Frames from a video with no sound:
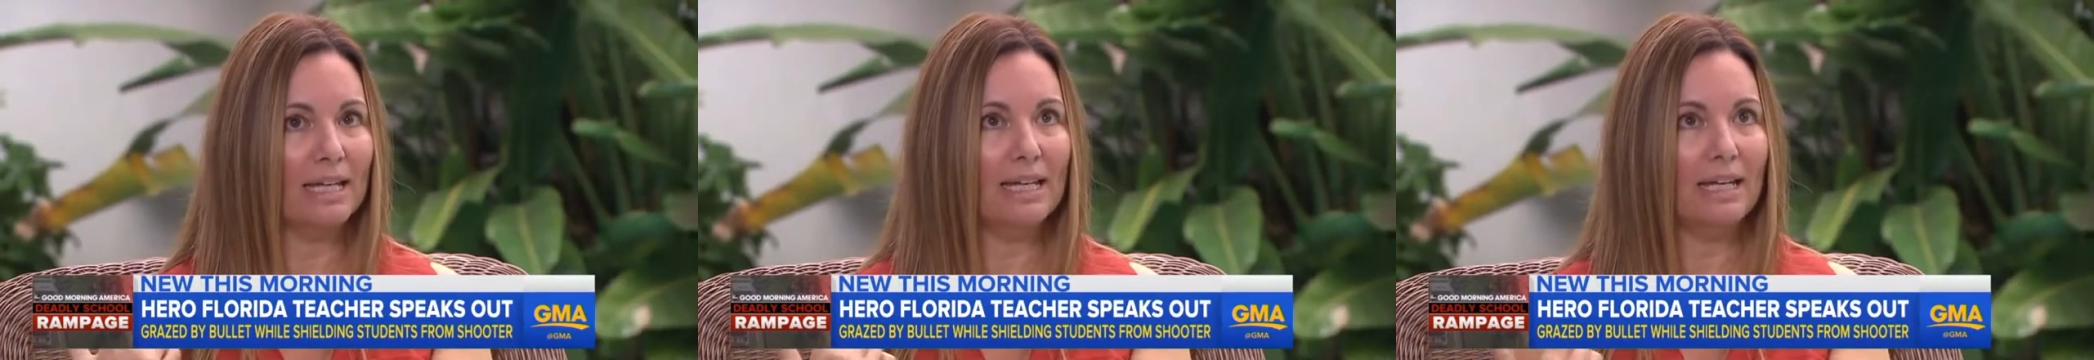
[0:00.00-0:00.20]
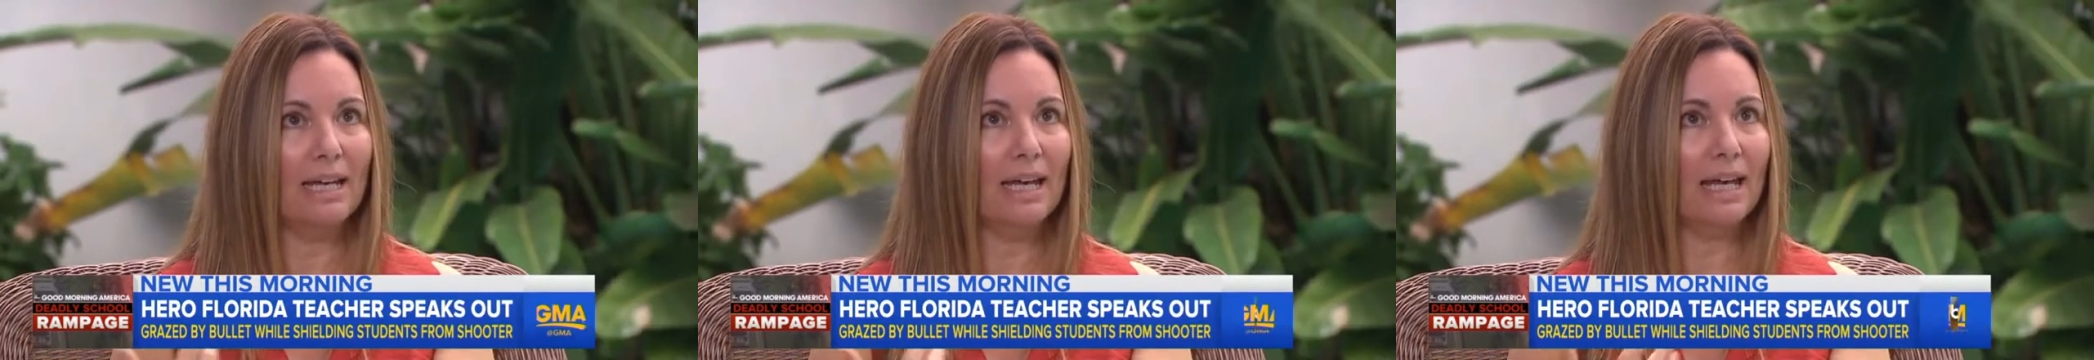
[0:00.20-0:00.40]

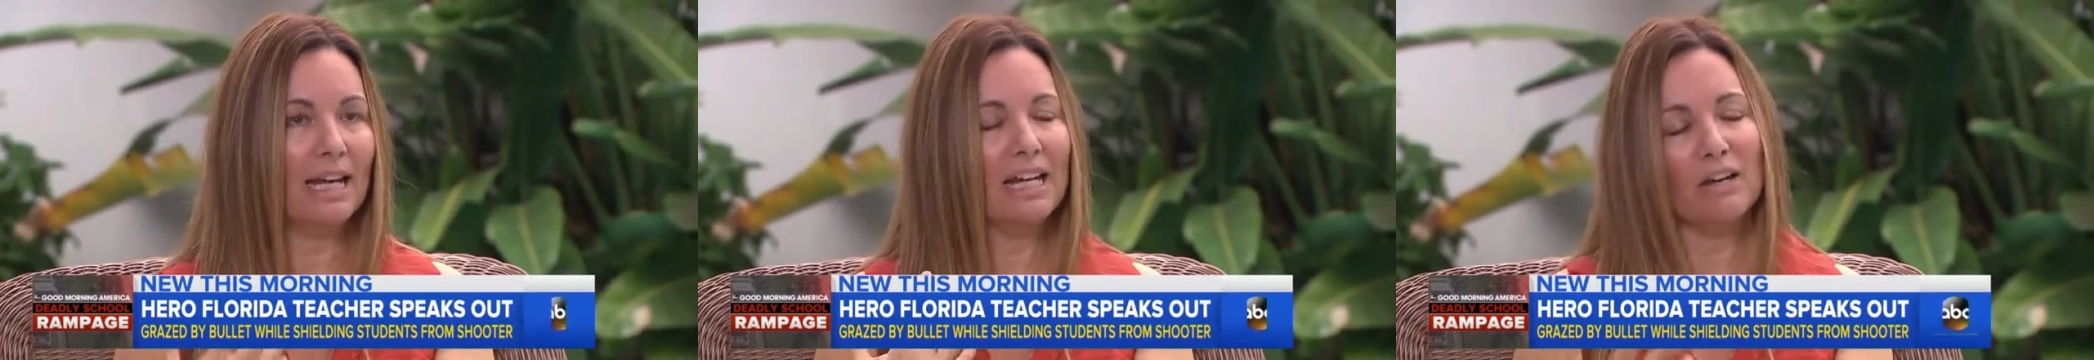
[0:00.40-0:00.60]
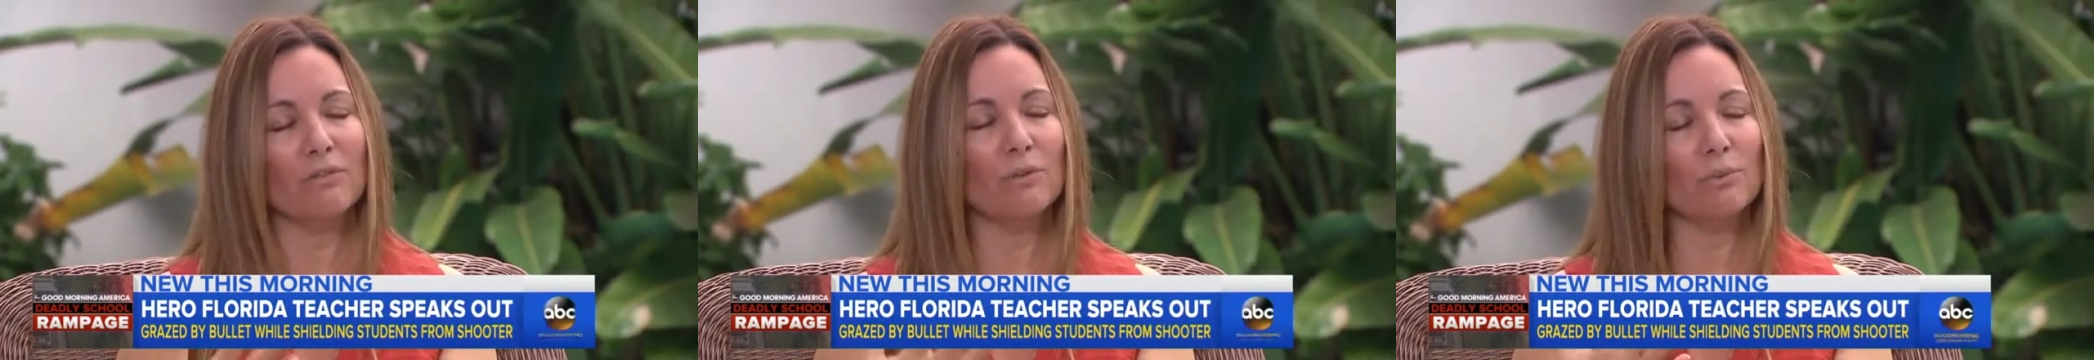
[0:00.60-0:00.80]
And I
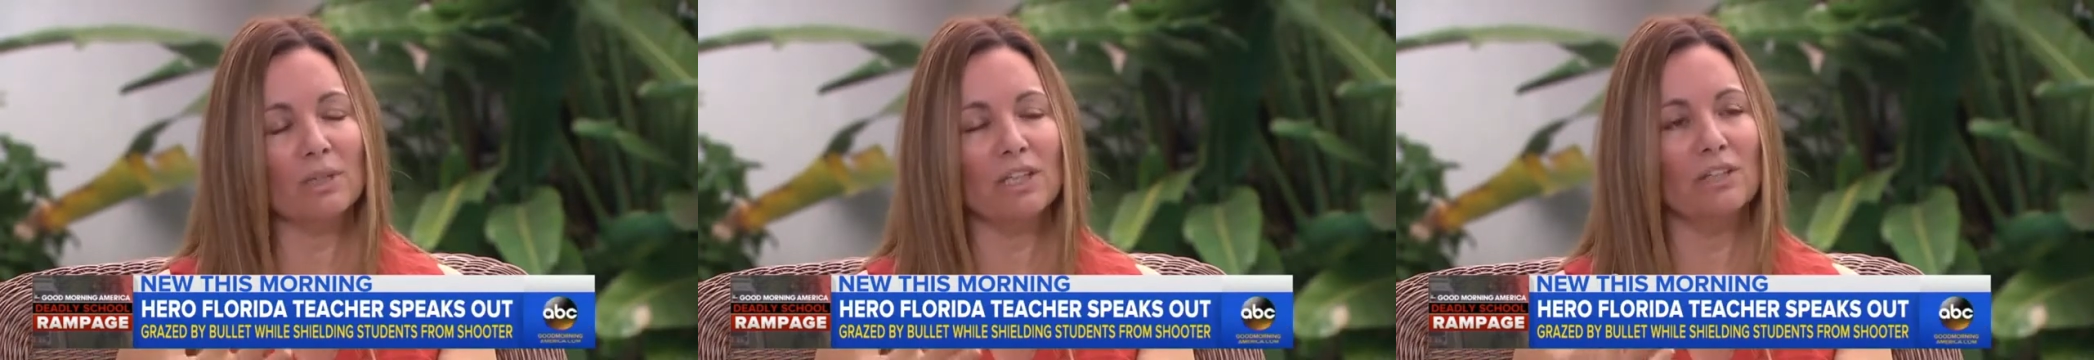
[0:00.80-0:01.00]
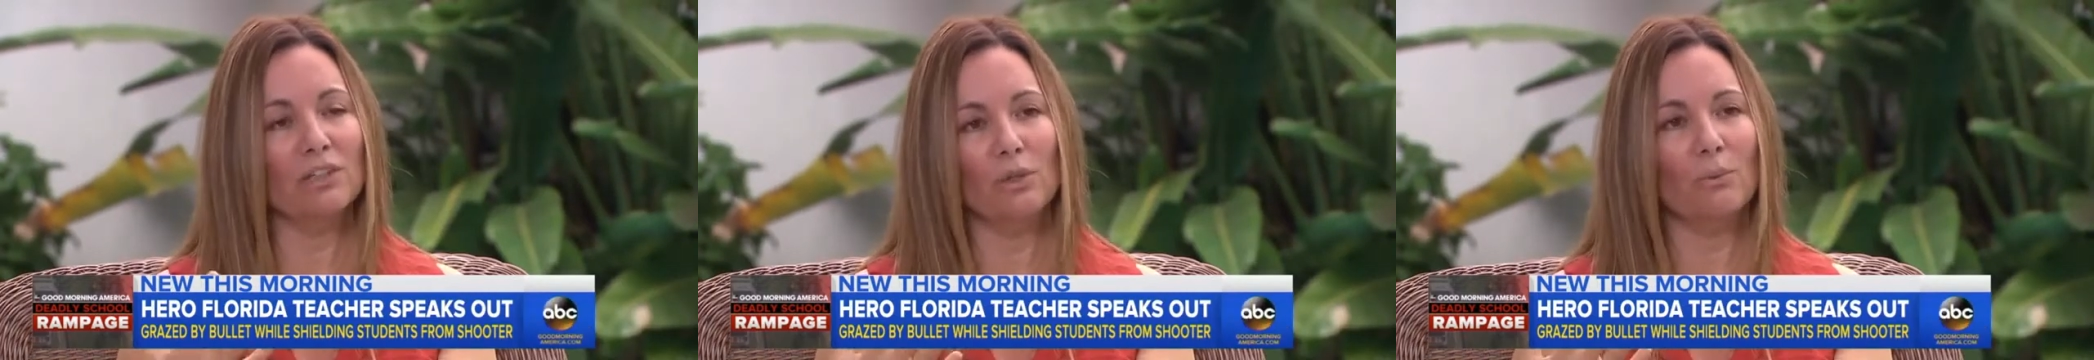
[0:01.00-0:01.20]
never
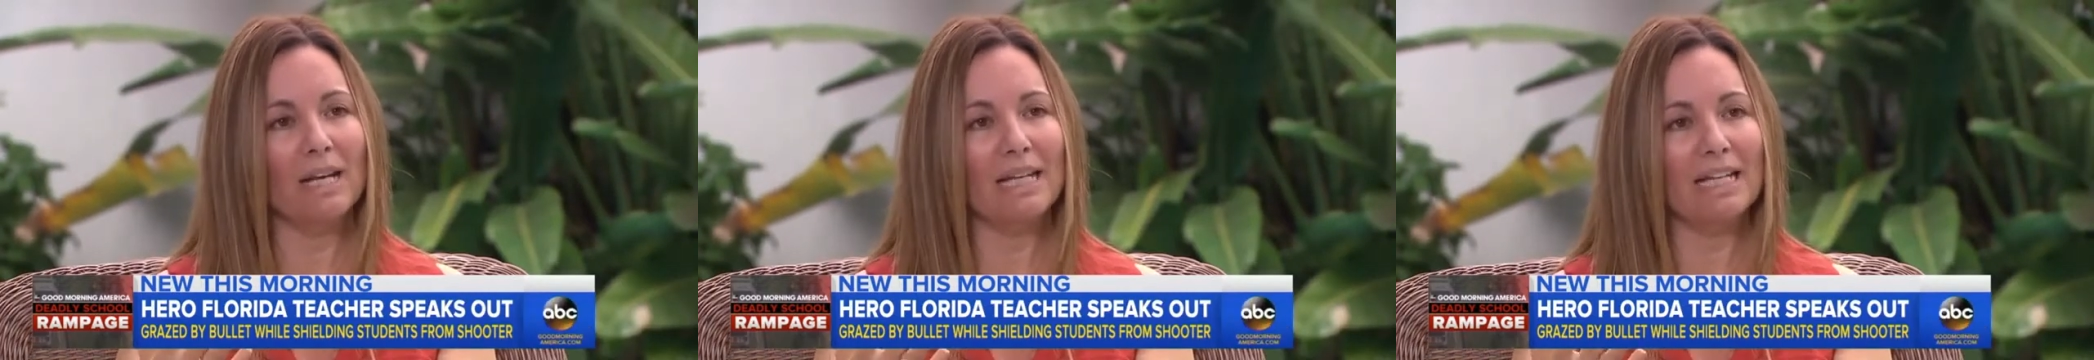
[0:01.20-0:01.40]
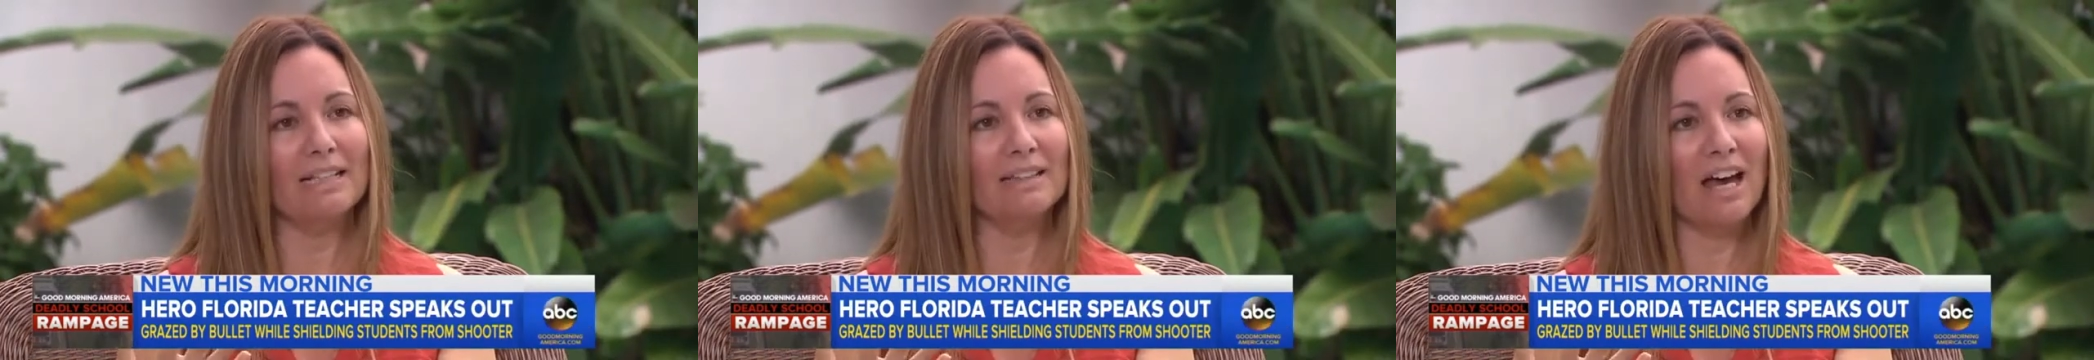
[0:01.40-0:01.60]
really knew when
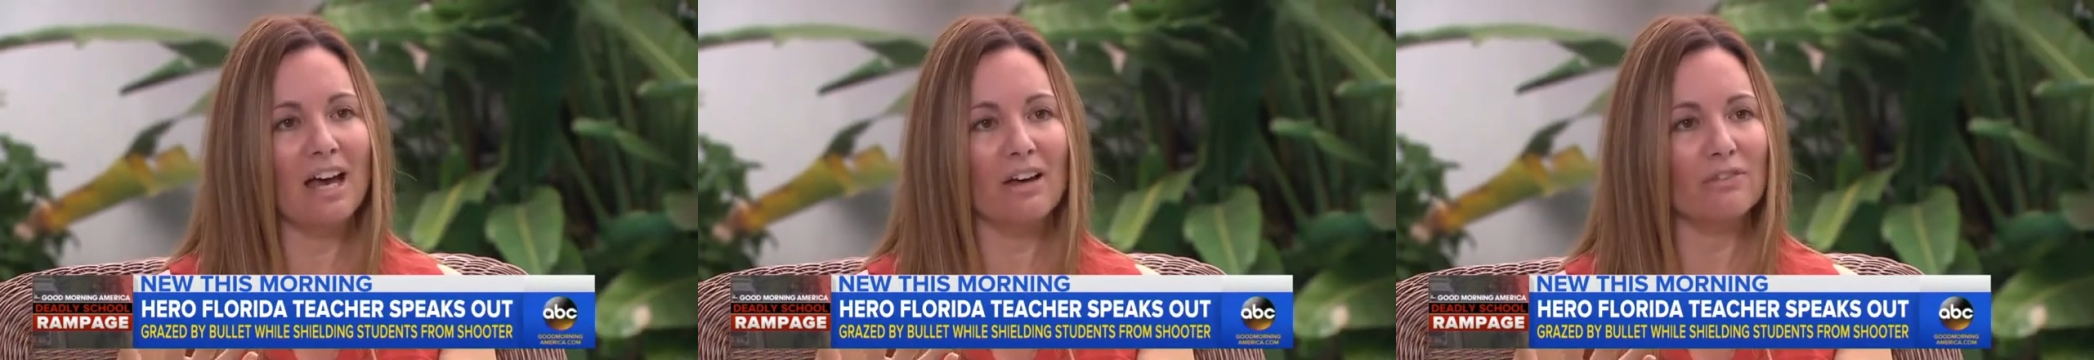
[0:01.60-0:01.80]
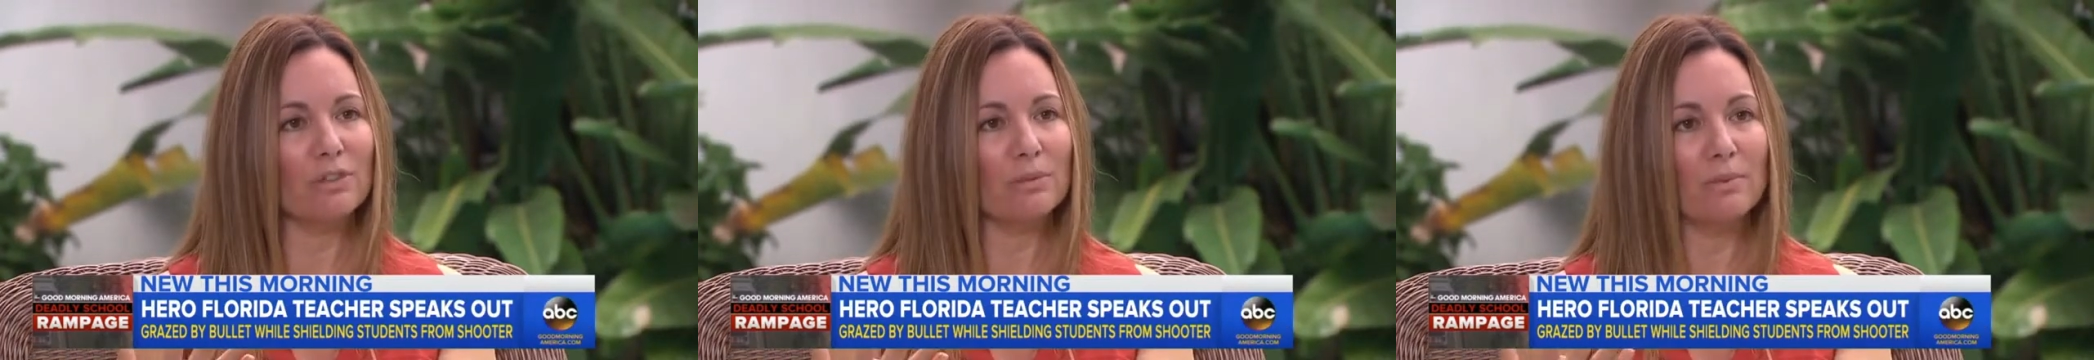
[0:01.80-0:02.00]
he
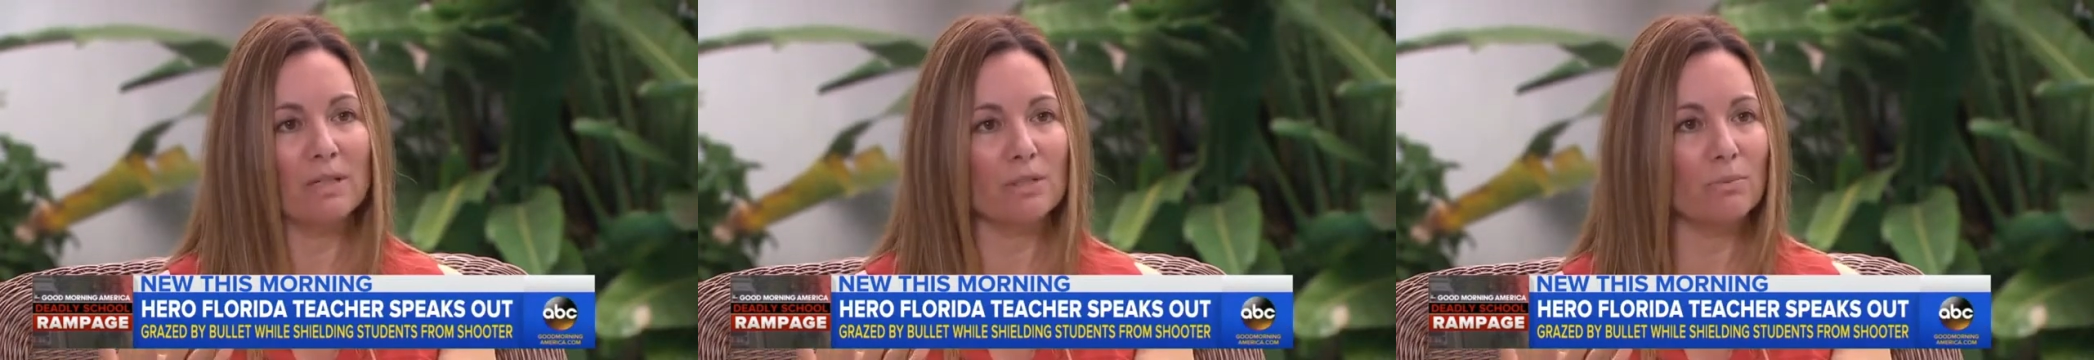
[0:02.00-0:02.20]
left because